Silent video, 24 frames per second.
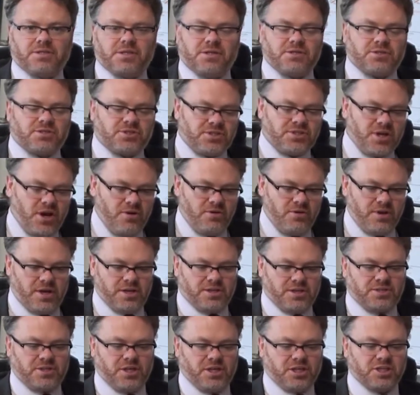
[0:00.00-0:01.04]
So year
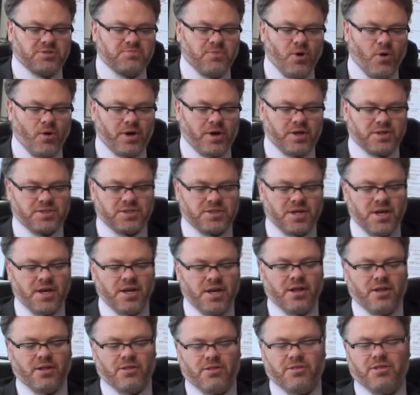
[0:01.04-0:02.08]
six boys,
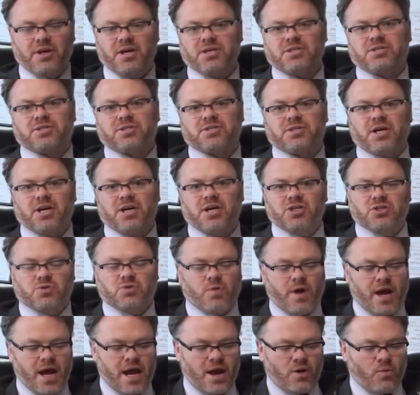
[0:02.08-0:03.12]
this is
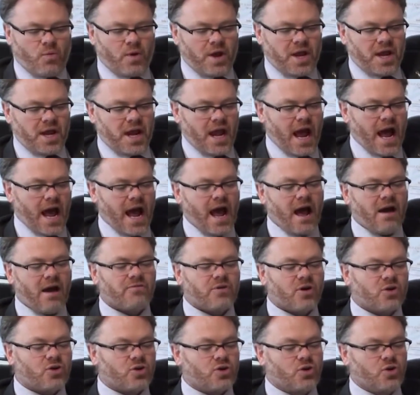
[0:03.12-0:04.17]
where we
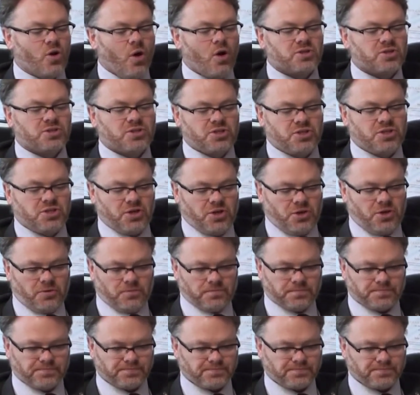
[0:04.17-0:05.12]
have got to.